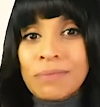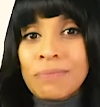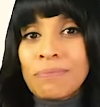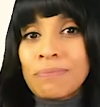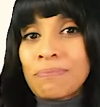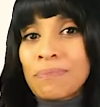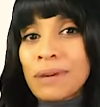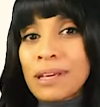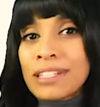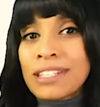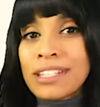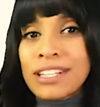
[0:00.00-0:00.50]

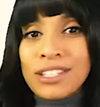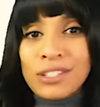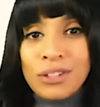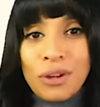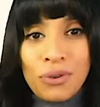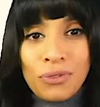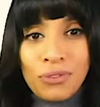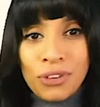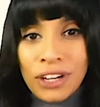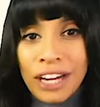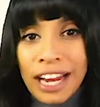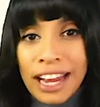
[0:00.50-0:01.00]
business
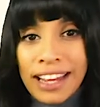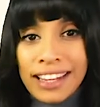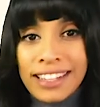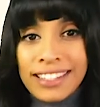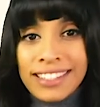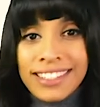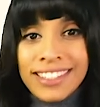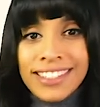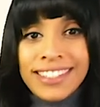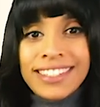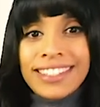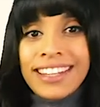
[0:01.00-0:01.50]

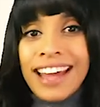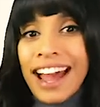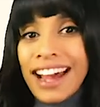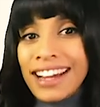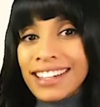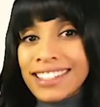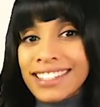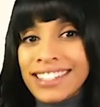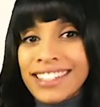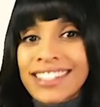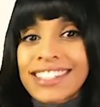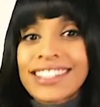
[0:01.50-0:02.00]
overheads,
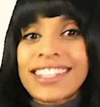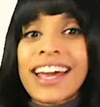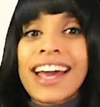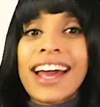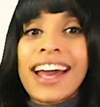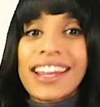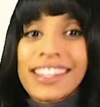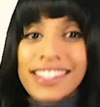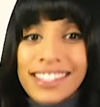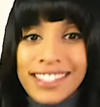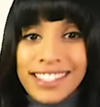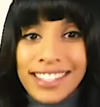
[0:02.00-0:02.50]
taxes,
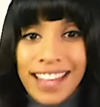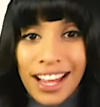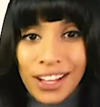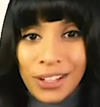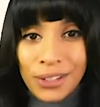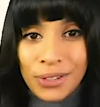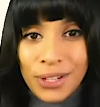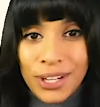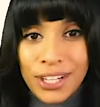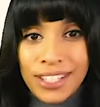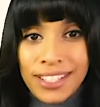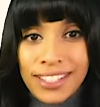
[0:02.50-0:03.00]
and
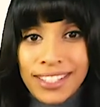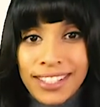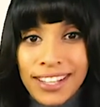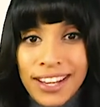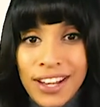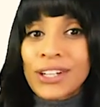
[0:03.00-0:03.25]
salaries.